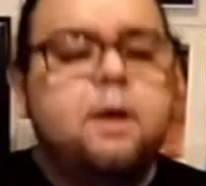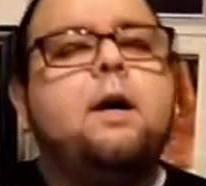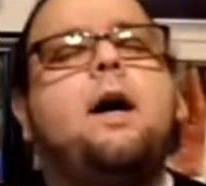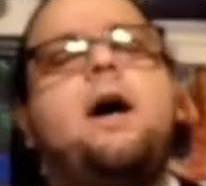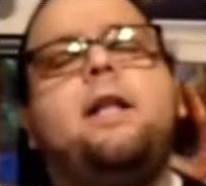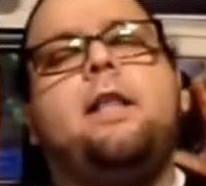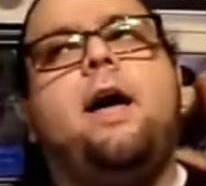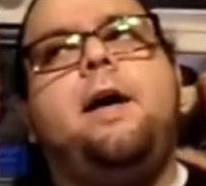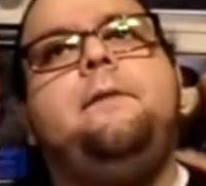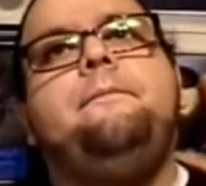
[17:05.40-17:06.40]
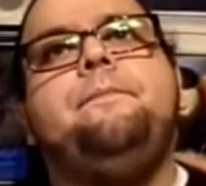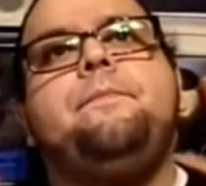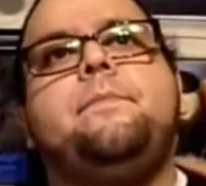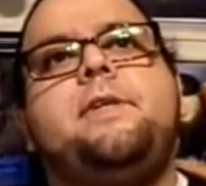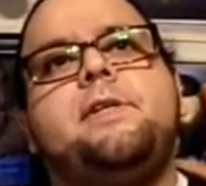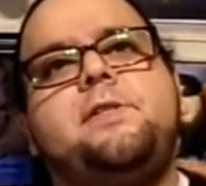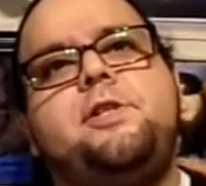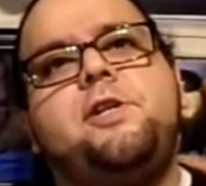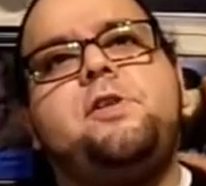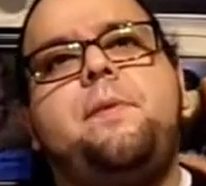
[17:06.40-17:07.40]
I lied. Texas
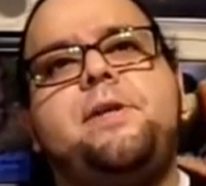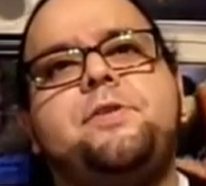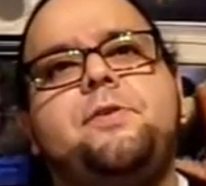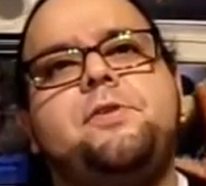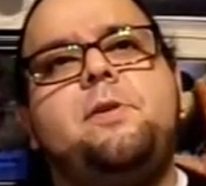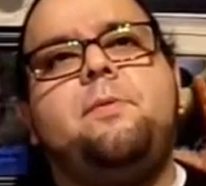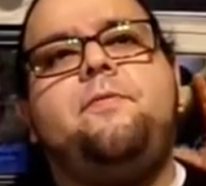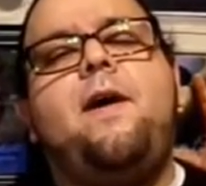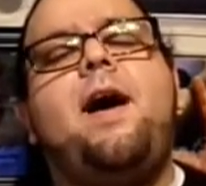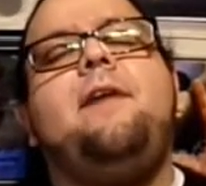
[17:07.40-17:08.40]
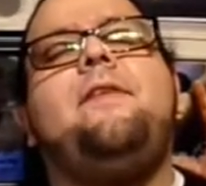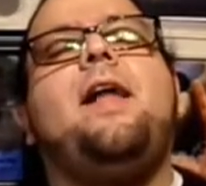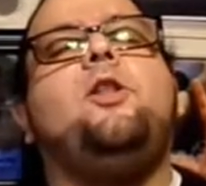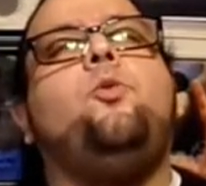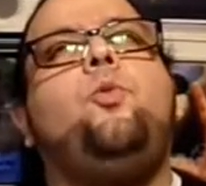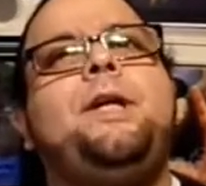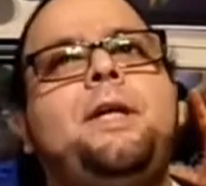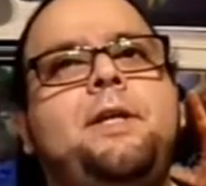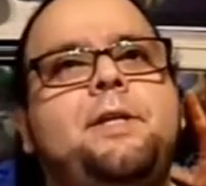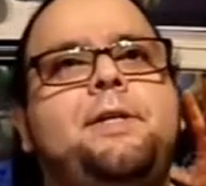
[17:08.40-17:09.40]
Chainsaw Massacre is number 5.
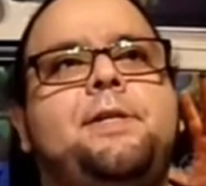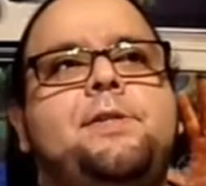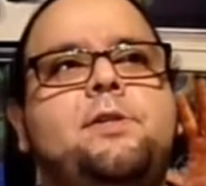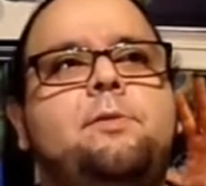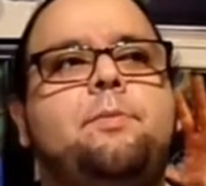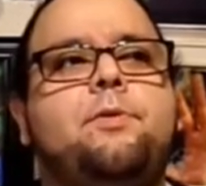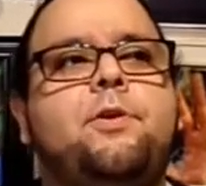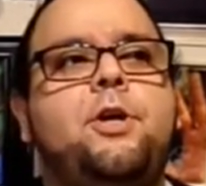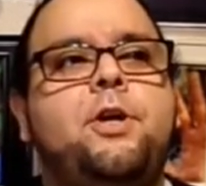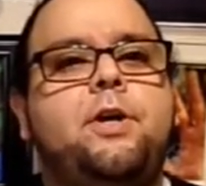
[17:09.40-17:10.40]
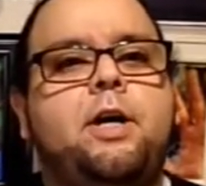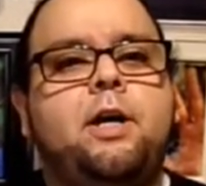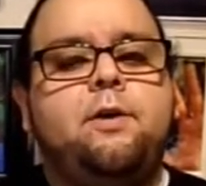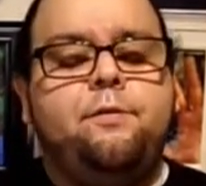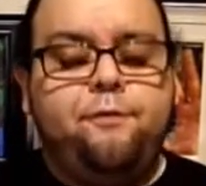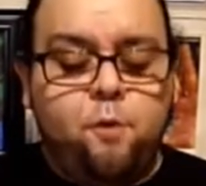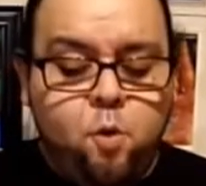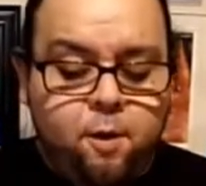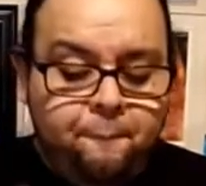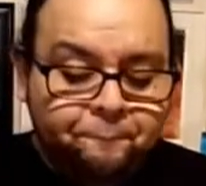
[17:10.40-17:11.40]
Halloween is number
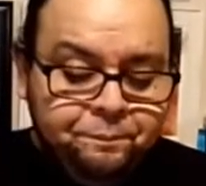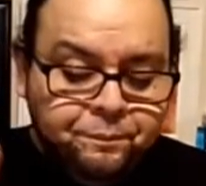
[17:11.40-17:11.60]
4.